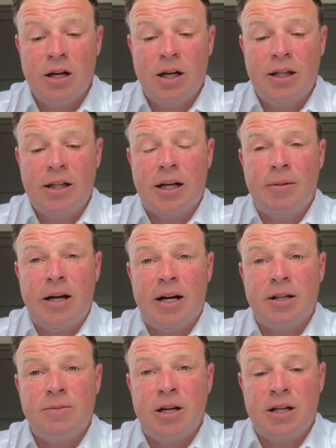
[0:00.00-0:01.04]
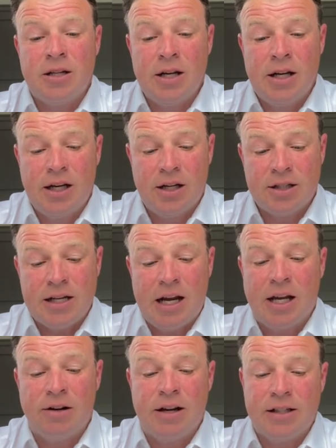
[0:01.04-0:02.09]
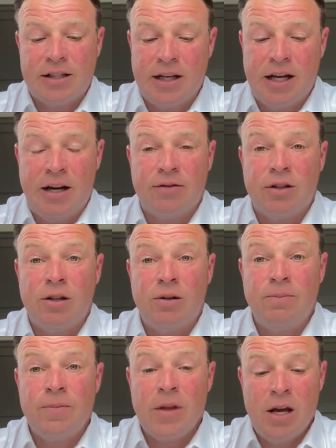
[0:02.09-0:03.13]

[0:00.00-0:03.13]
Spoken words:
I think that'll be hard to beat in our second race of the afternoon.